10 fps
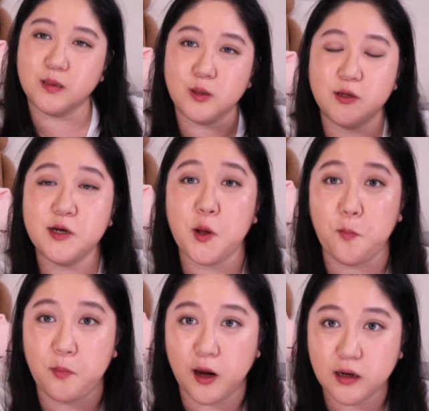So did an
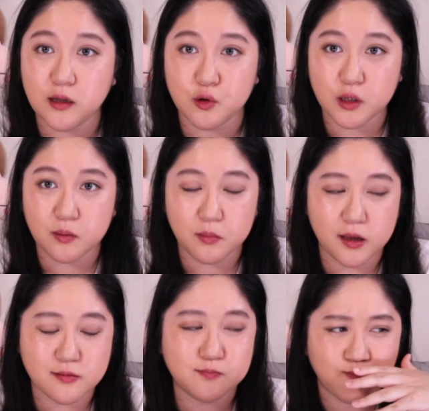American looking
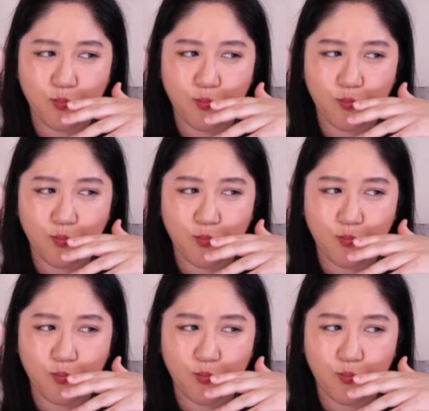man.